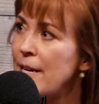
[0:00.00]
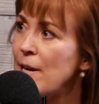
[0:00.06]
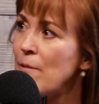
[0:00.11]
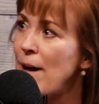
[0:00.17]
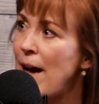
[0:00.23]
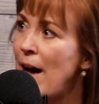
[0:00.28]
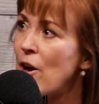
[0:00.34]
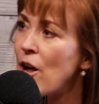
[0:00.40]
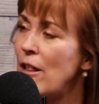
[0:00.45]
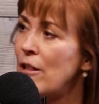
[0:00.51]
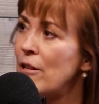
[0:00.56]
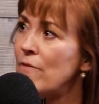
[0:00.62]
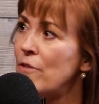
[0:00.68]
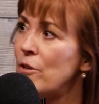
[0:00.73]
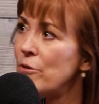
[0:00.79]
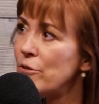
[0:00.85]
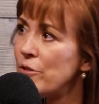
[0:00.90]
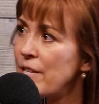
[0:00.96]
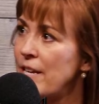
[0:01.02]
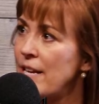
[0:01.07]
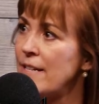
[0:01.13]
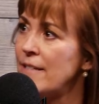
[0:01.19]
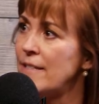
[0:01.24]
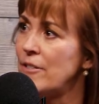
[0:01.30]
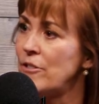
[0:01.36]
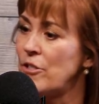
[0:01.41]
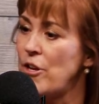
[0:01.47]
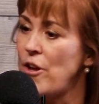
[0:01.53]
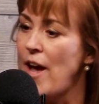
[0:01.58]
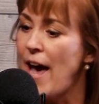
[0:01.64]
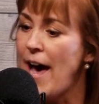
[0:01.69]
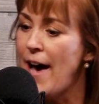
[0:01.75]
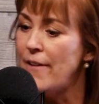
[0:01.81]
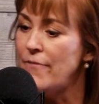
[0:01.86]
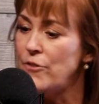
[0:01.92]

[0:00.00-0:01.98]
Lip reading: about all of those things. And so you have